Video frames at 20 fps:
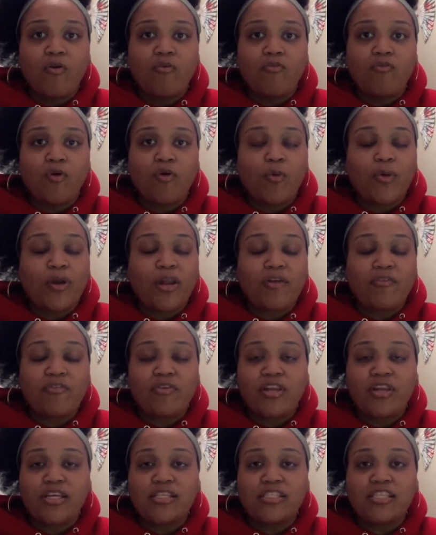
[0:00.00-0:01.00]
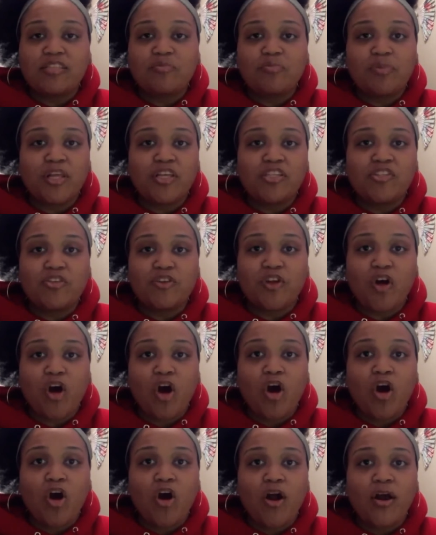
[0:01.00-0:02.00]
for whatever it is that's placed in our
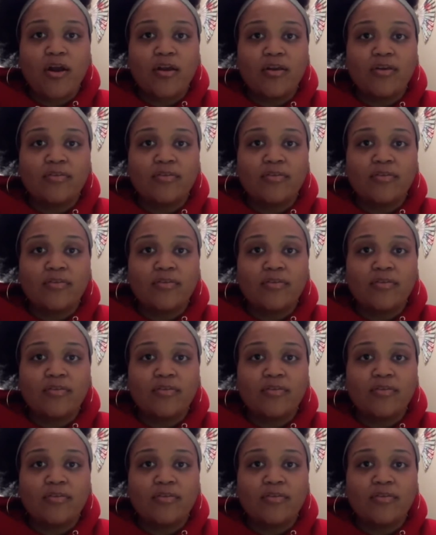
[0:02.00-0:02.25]
heart.